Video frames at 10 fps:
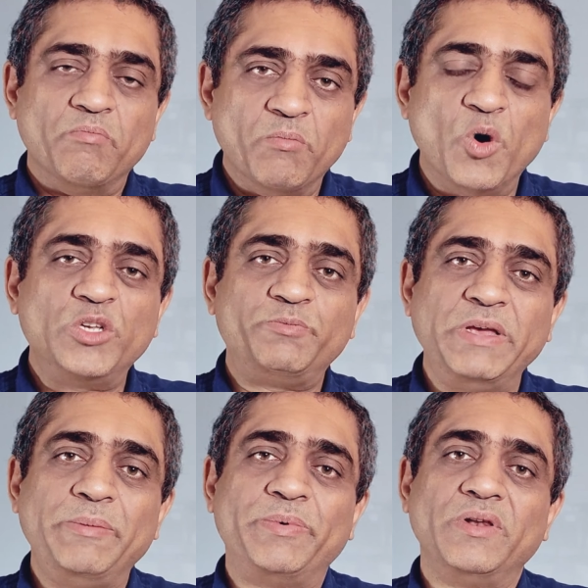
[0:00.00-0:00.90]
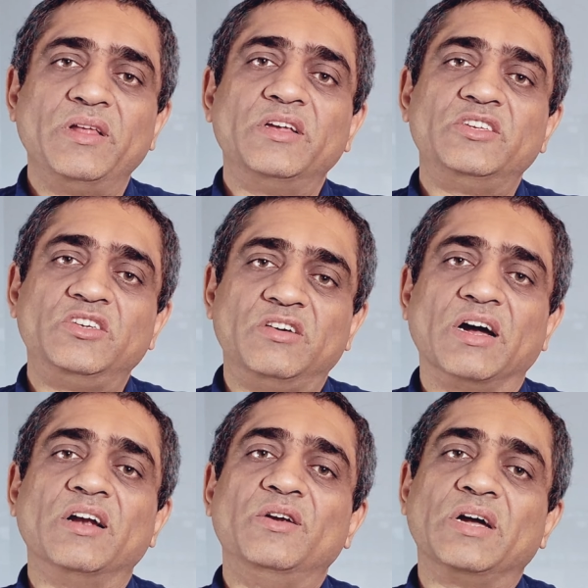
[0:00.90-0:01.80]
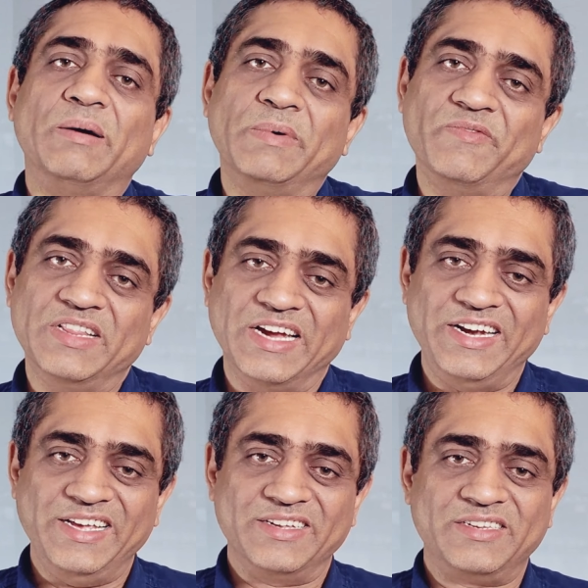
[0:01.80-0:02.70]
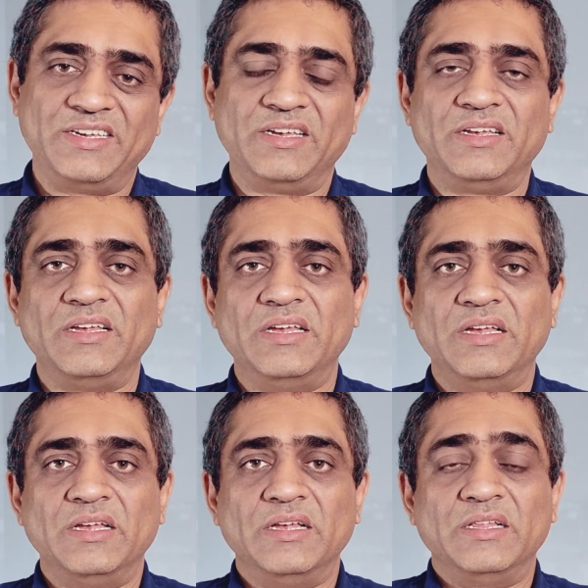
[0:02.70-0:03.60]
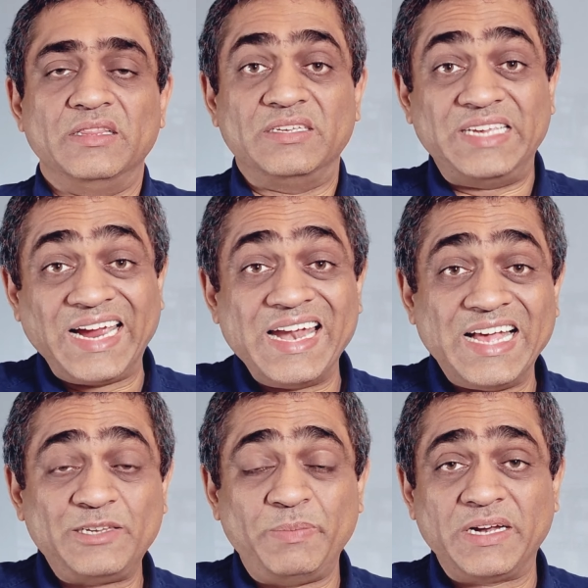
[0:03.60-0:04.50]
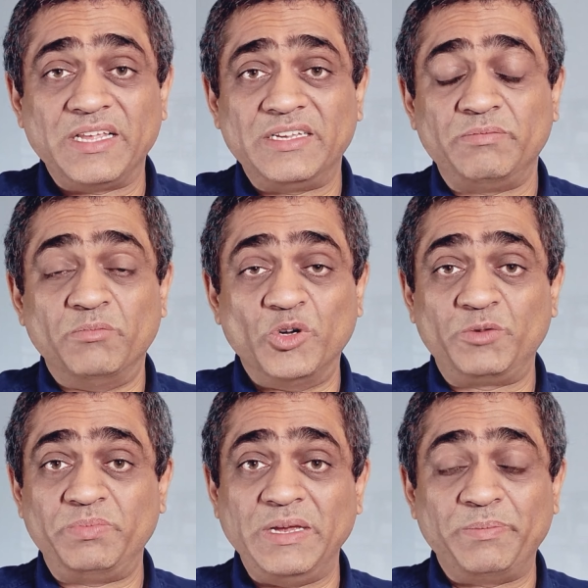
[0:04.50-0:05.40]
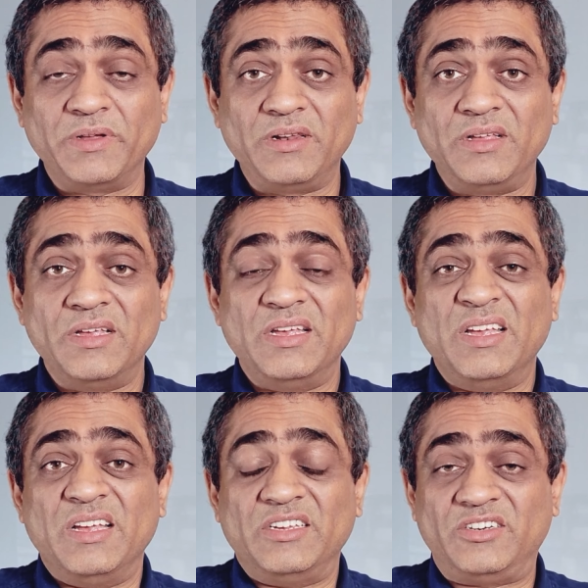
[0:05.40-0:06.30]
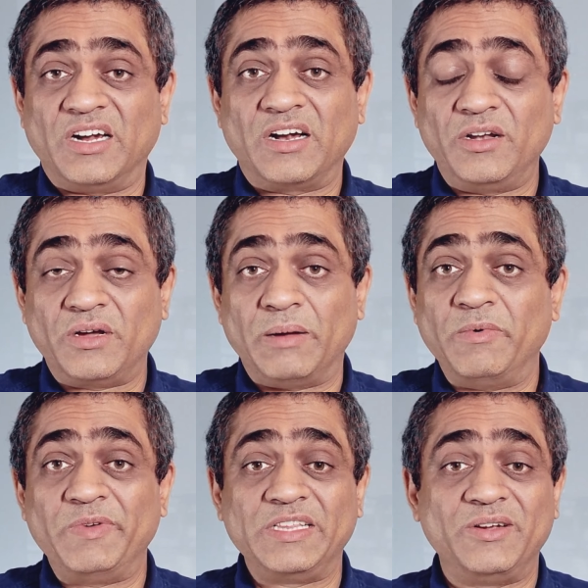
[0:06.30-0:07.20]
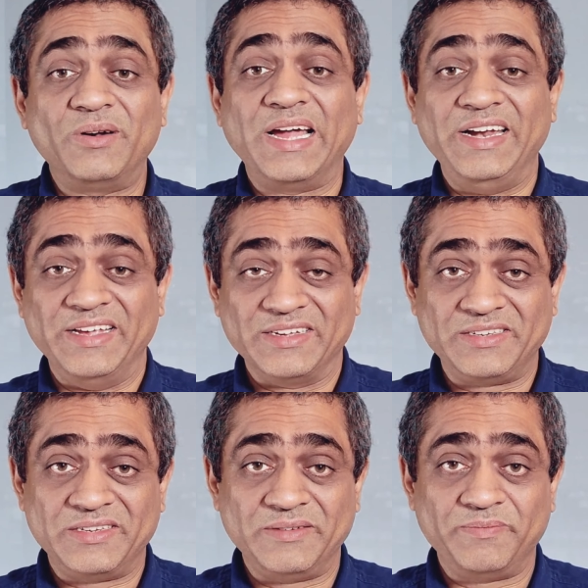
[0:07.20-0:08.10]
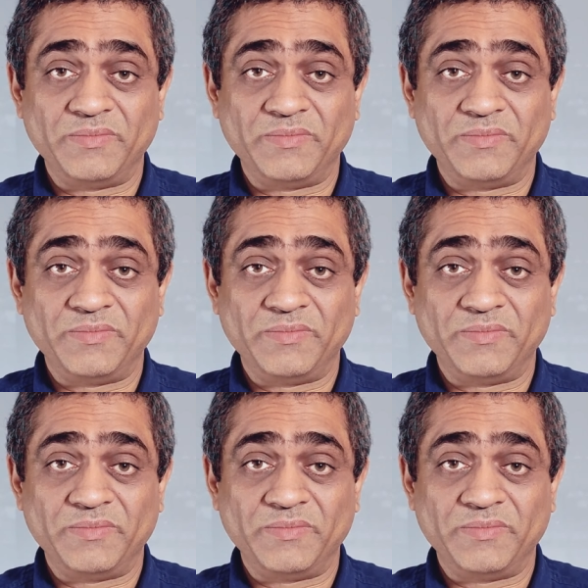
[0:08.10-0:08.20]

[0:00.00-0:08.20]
most people struggle to come up with ideas. The second aspect is most people struggle to come up with good ideas.